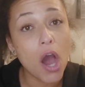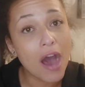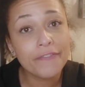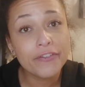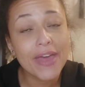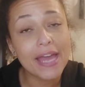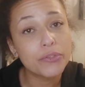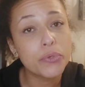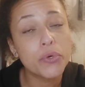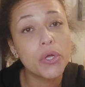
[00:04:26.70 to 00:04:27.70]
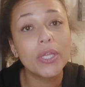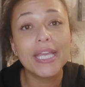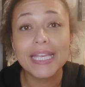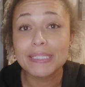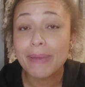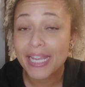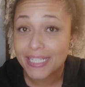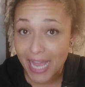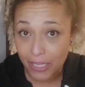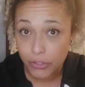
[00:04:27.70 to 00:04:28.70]
off of that tool is my
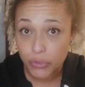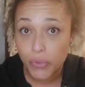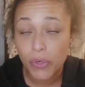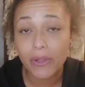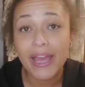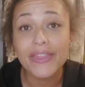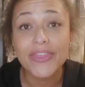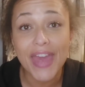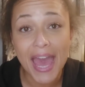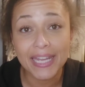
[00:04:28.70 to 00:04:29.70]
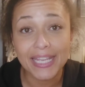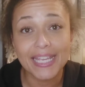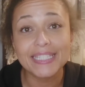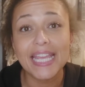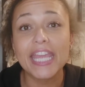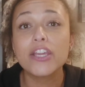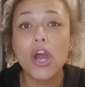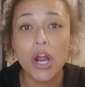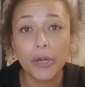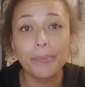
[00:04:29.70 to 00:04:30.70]
next tool, and that is a
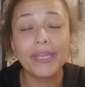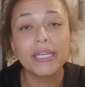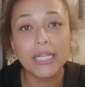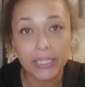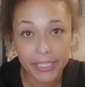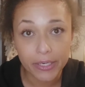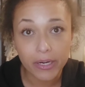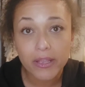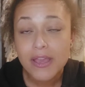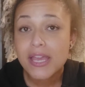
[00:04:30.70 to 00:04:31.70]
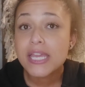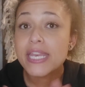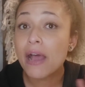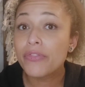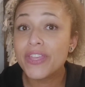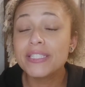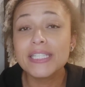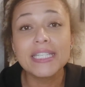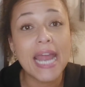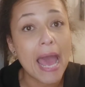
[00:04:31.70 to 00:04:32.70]
carpet cleaner. Now, this
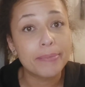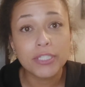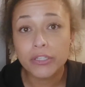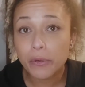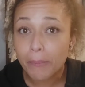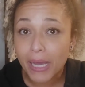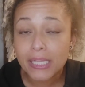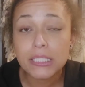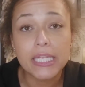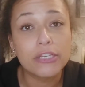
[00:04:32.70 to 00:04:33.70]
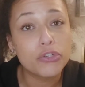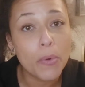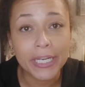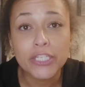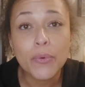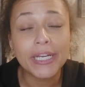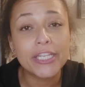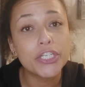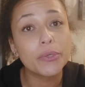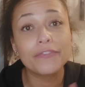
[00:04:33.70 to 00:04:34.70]
is an absolute must in
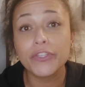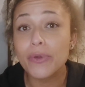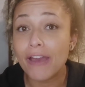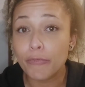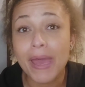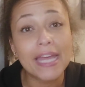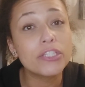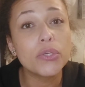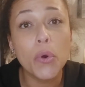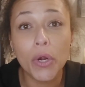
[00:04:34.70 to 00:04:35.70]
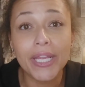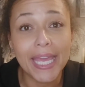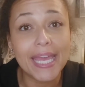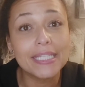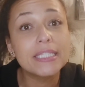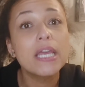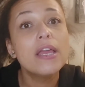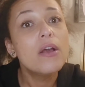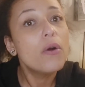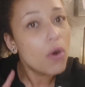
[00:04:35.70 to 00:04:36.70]
2022 if you have pets or kids
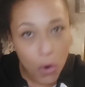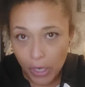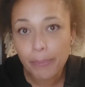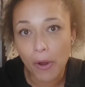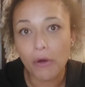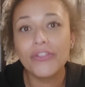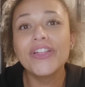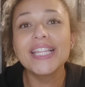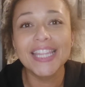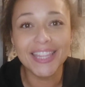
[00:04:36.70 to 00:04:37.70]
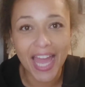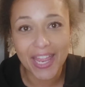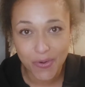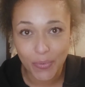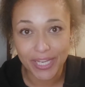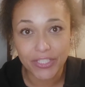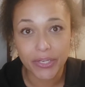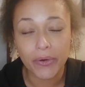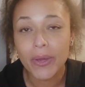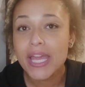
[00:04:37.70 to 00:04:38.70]
or both like we
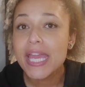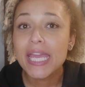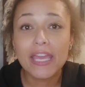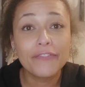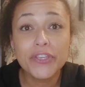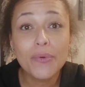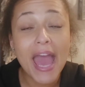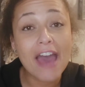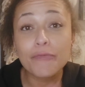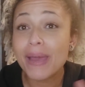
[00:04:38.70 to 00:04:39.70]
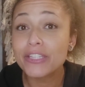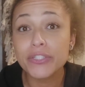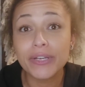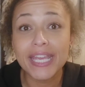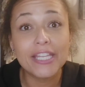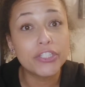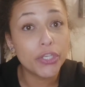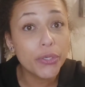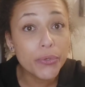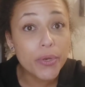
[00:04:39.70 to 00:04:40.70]
do. If you have pets or kids,
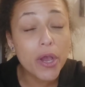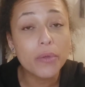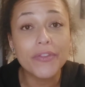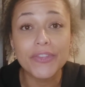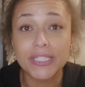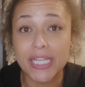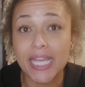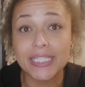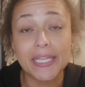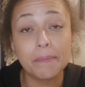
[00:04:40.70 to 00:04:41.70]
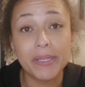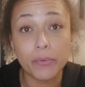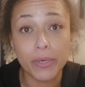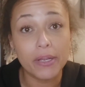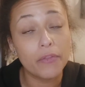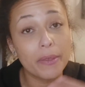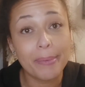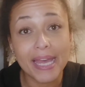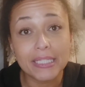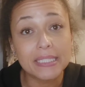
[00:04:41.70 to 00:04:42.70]
you know that the stains can be real. The
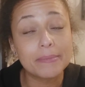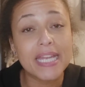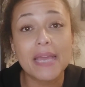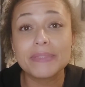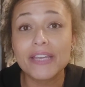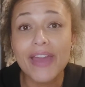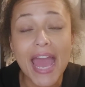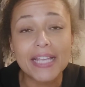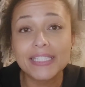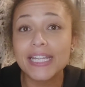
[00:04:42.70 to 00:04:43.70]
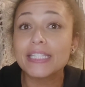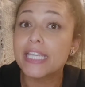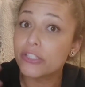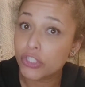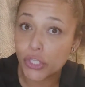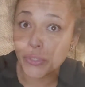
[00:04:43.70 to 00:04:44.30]
pets sometimes have accidents, and so